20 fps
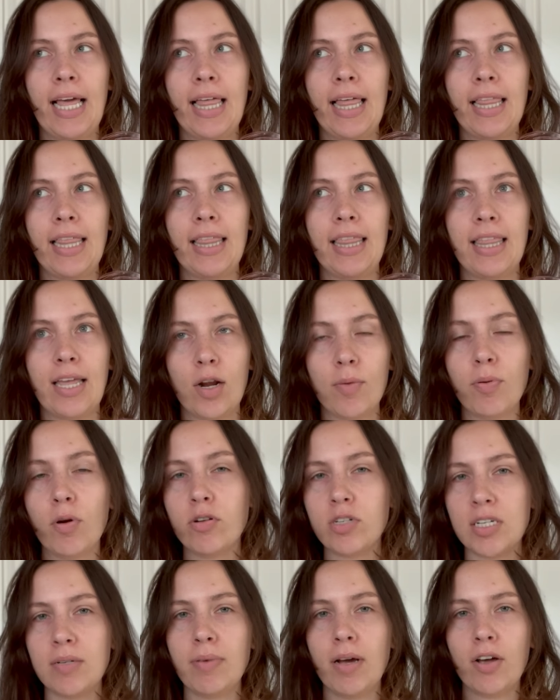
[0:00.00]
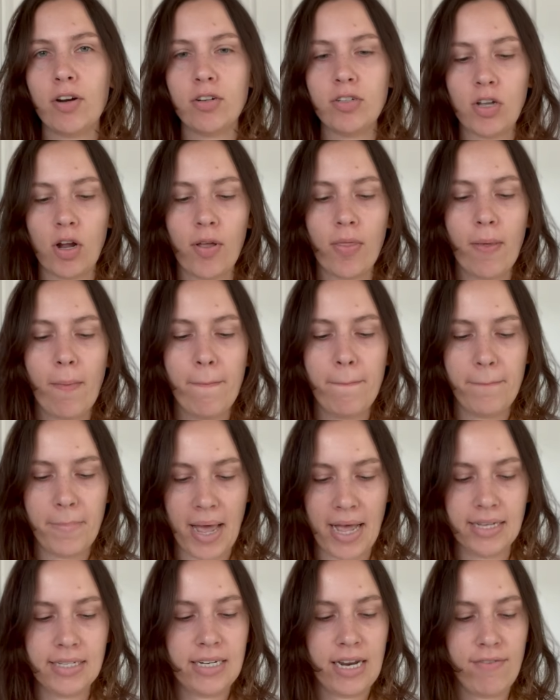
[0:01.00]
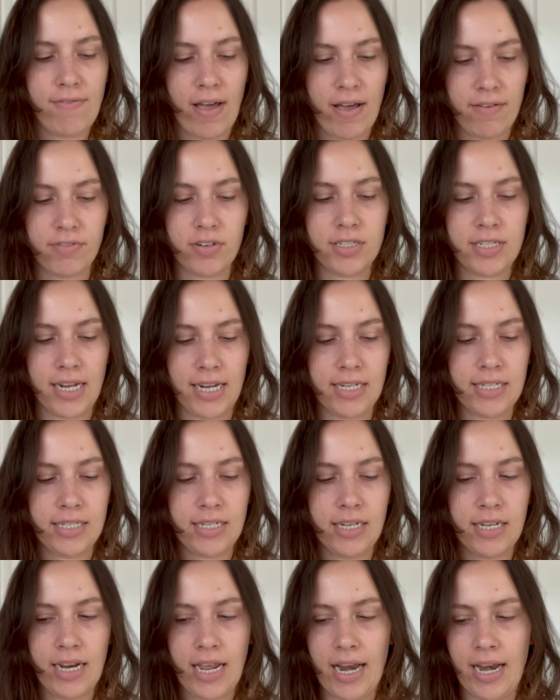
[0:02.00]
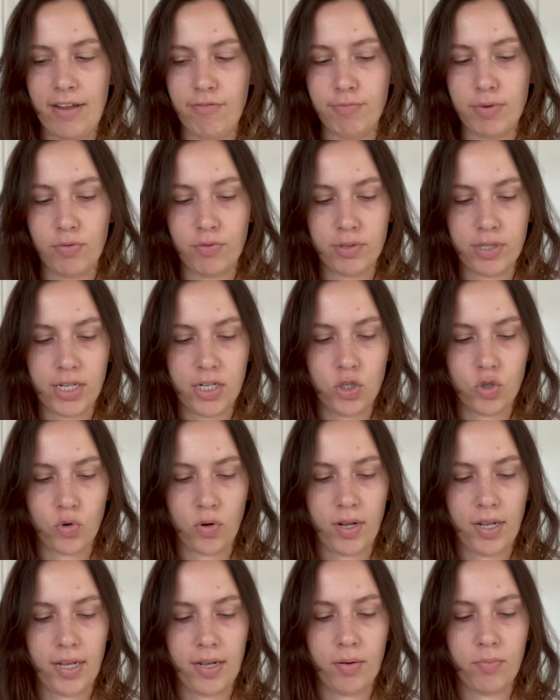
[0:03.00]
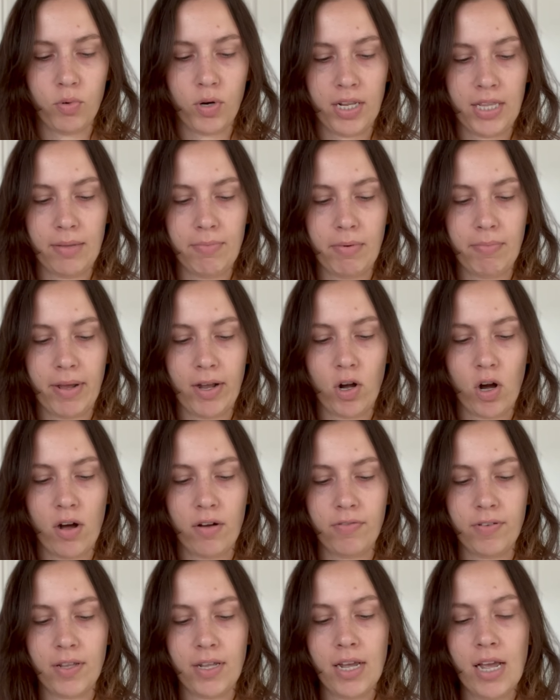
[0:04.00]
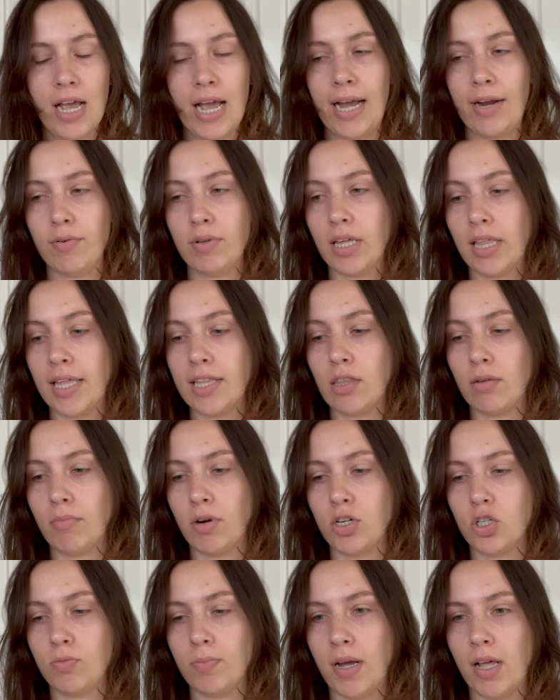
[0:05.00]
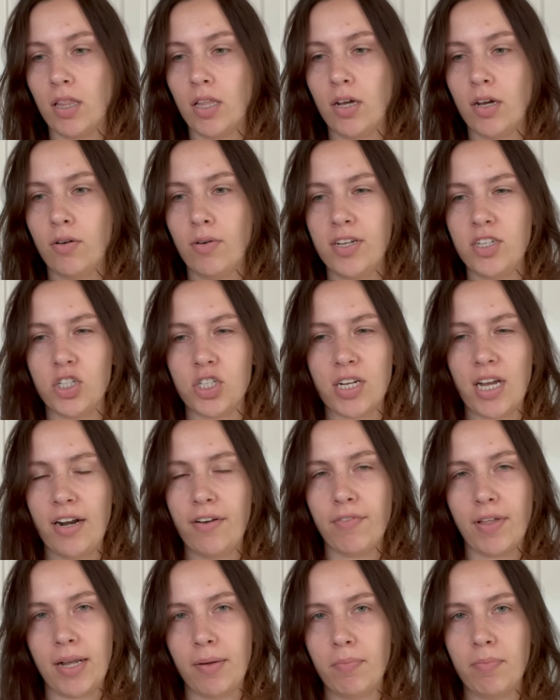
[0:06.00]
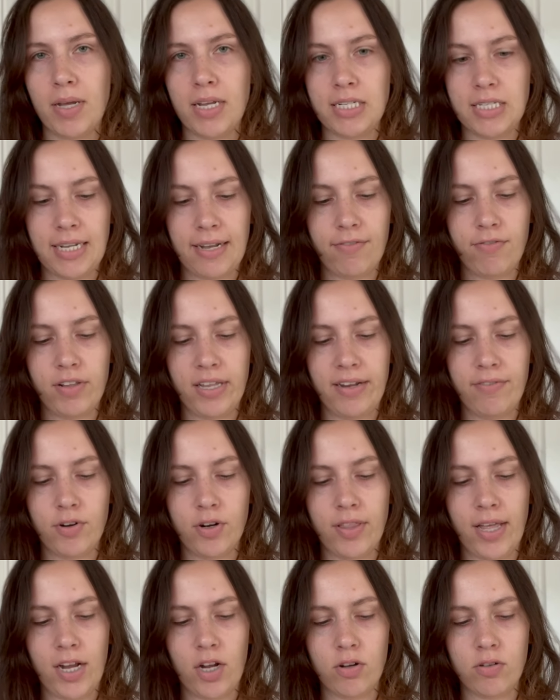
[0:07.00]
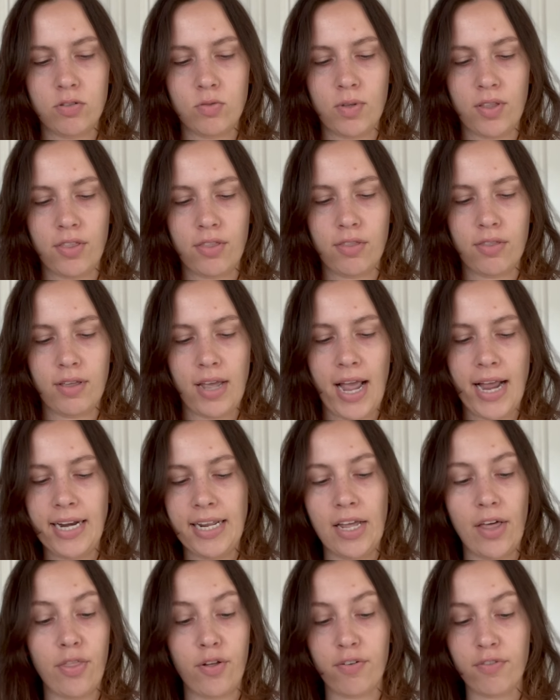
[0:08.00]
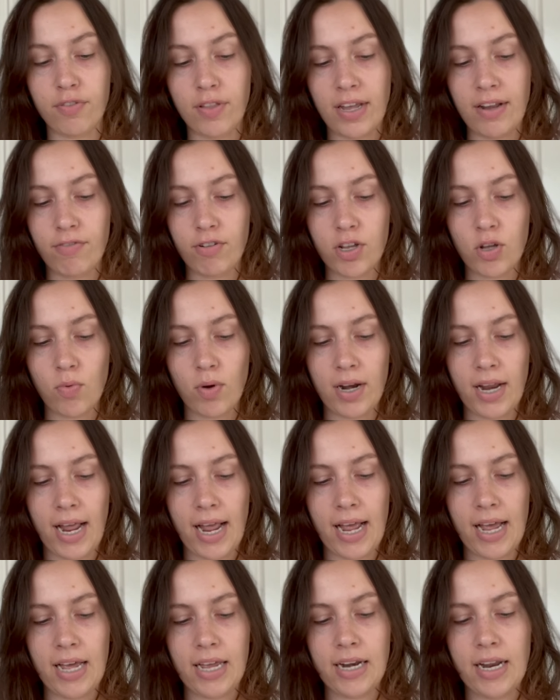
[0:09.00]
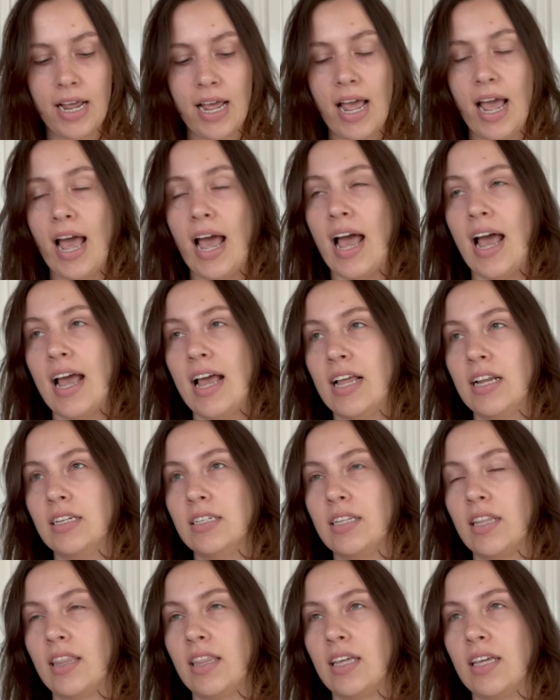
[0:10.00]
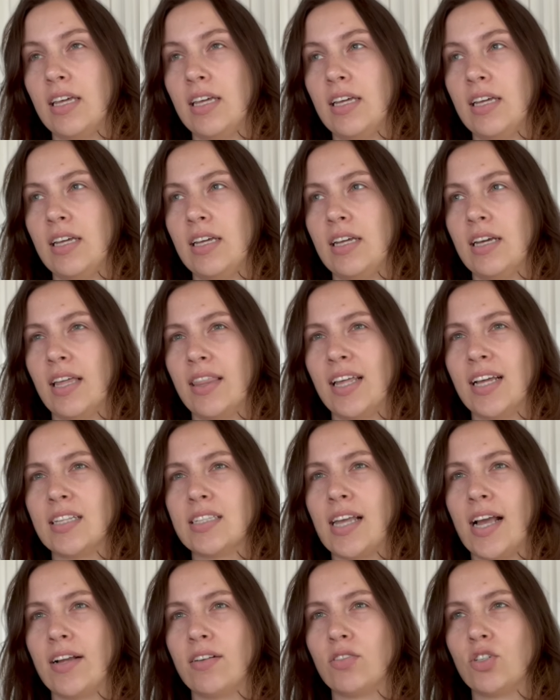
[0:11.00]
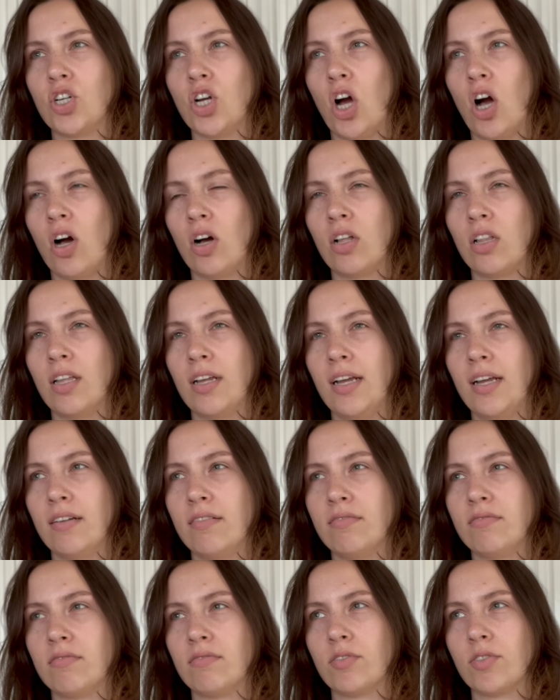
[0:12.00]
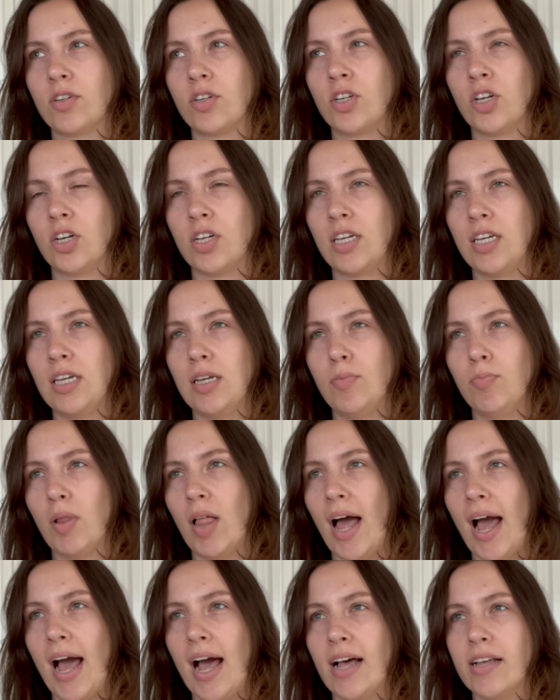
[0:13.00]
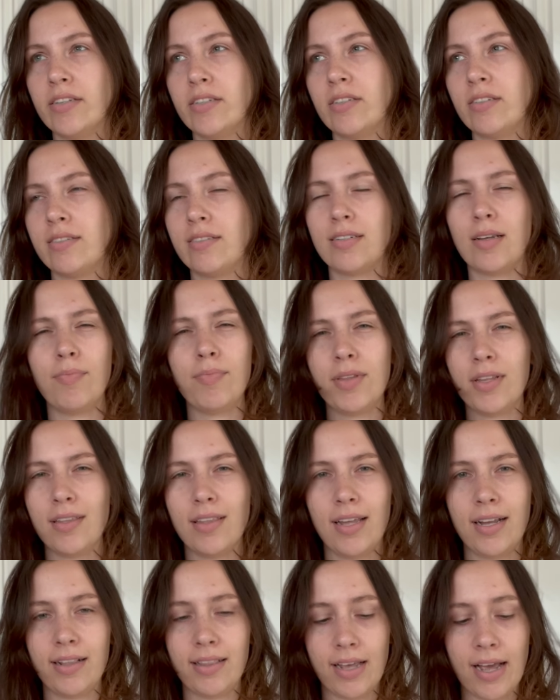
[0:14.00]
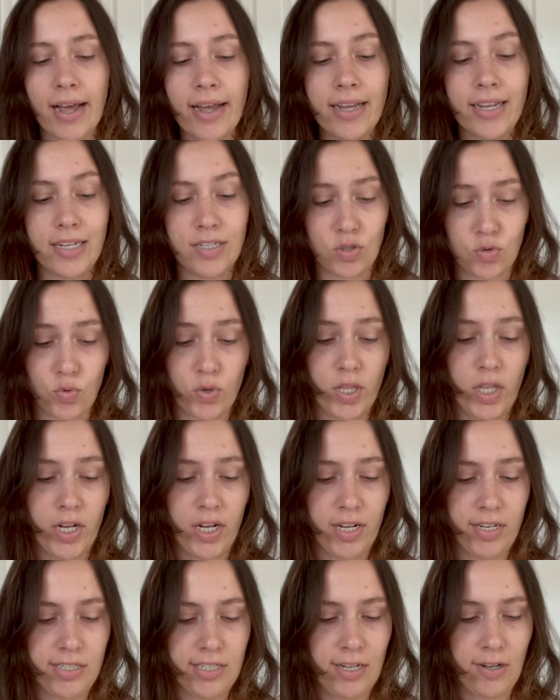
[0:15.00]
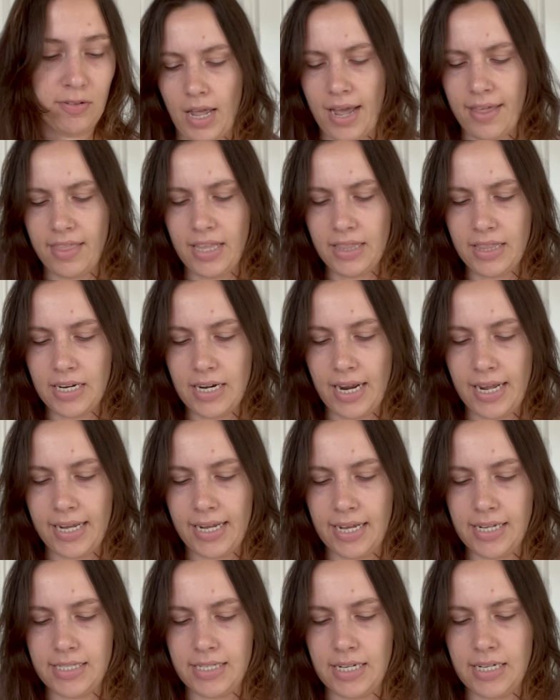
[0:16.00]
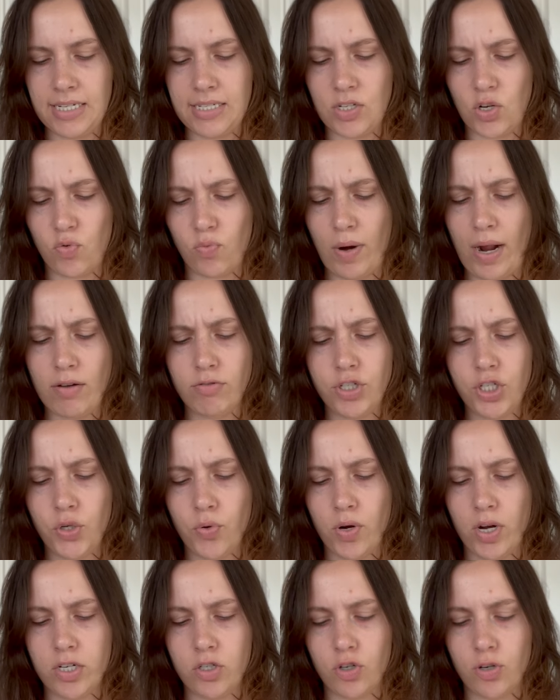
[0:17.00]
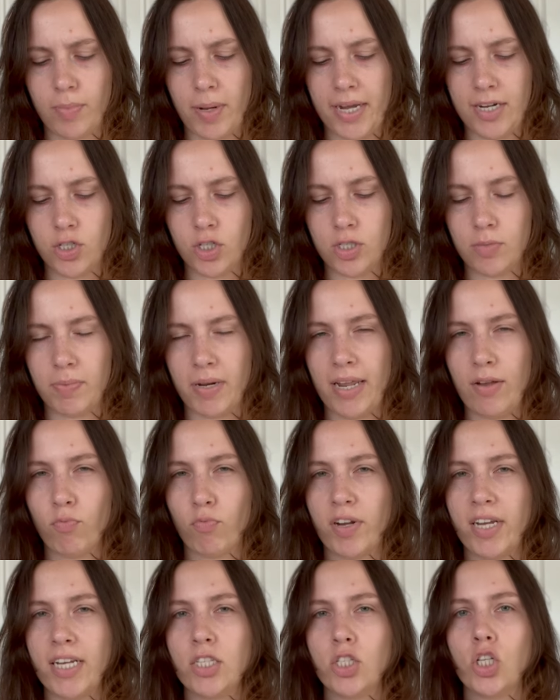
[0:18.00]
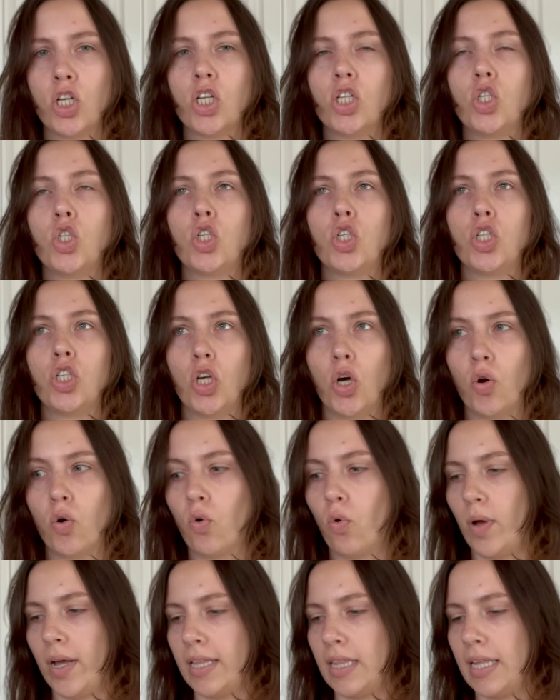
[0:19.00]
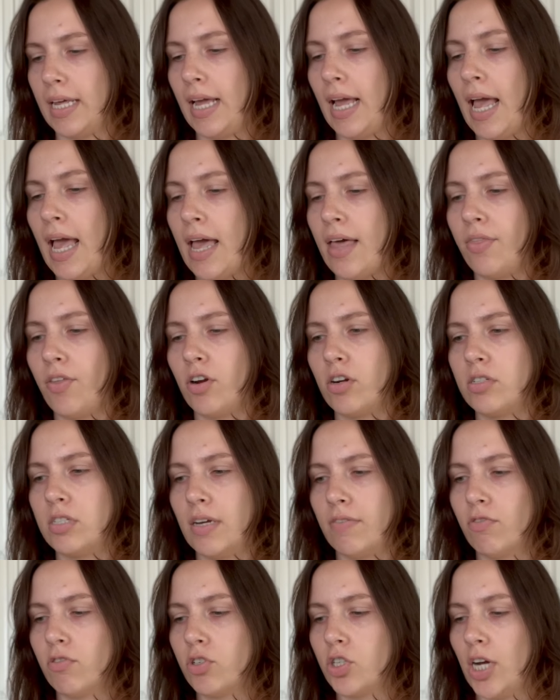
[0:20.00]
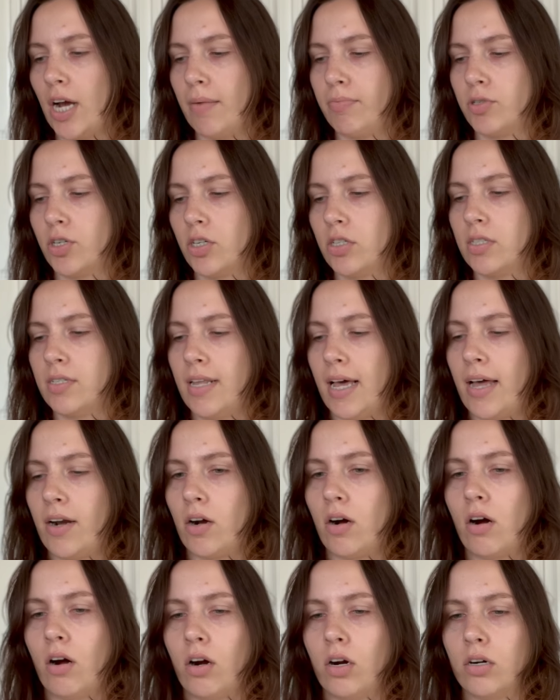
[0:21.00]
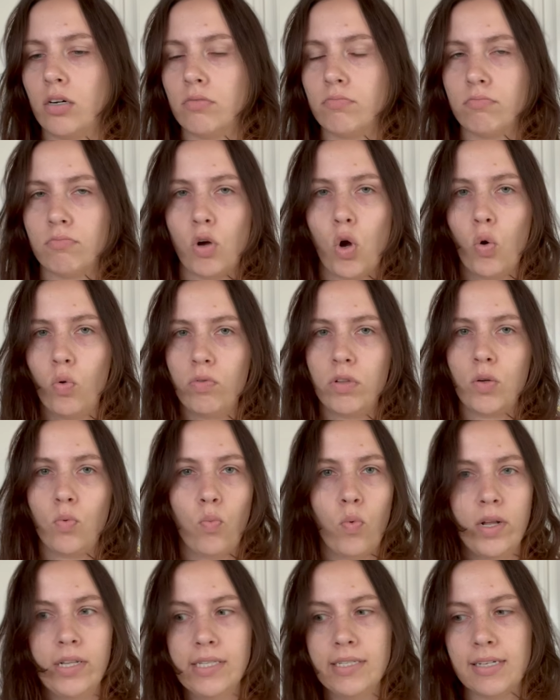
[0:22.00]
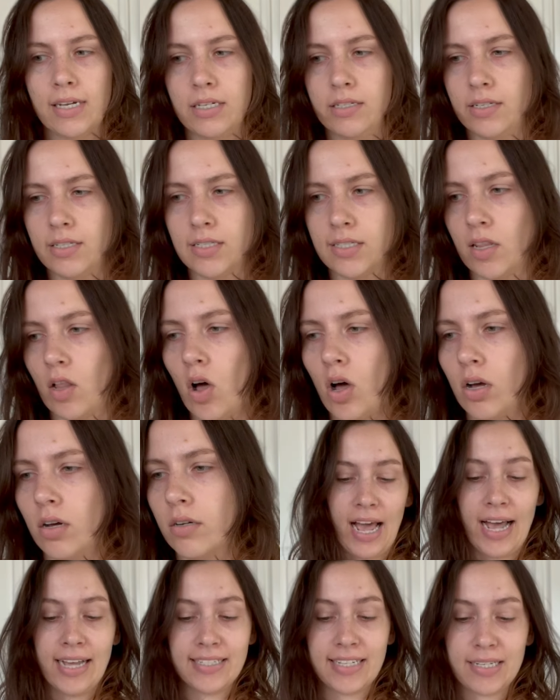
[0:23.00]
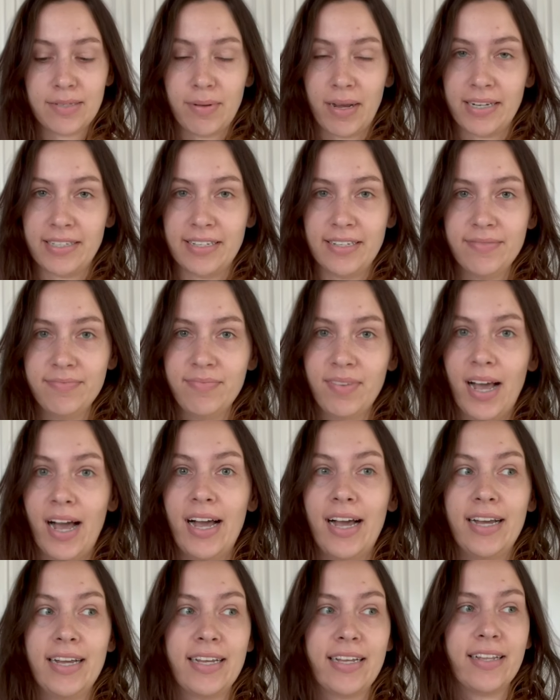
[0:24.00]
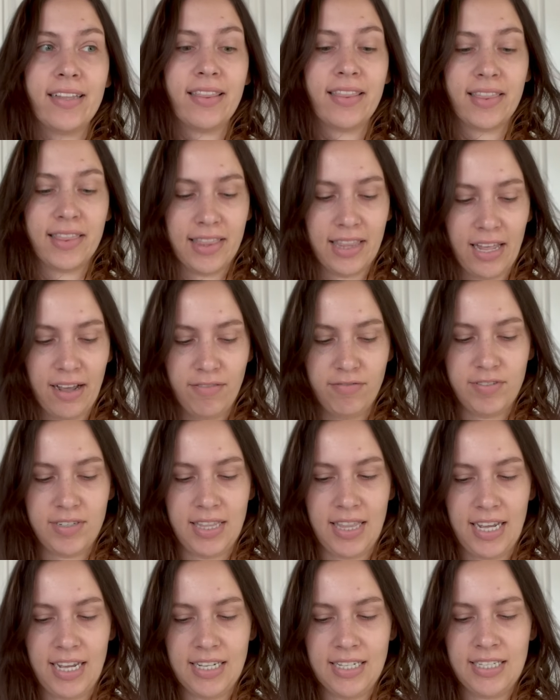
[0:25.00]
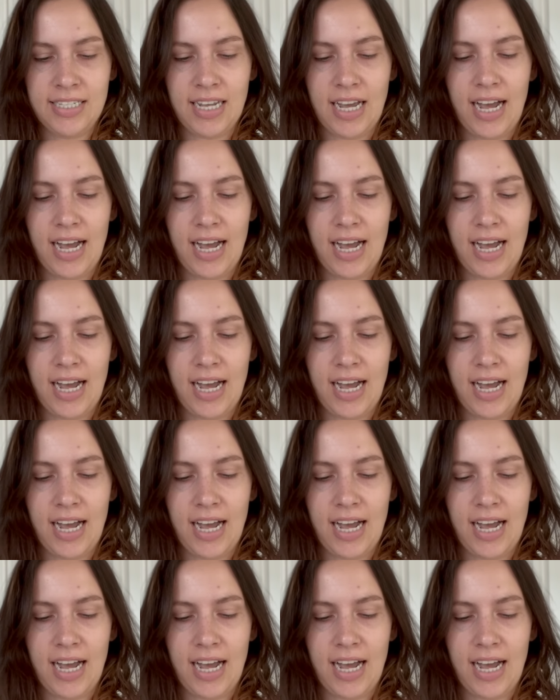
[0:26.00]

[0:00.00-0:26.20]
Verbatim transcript: Their protein powders are the best I've ever tasted and I've been really enjoying putting them in my coffee. I really like the marshmallow. It's just kind of like a basic flavor that goes with any other flavor you want to add. And the, I think it's like chocolate cookie blast, something like that is really good too. I think The Night Guest is around 200 pages, but it reads so quickly. There are several chapters that are only one sentence long. As expected, I loved this.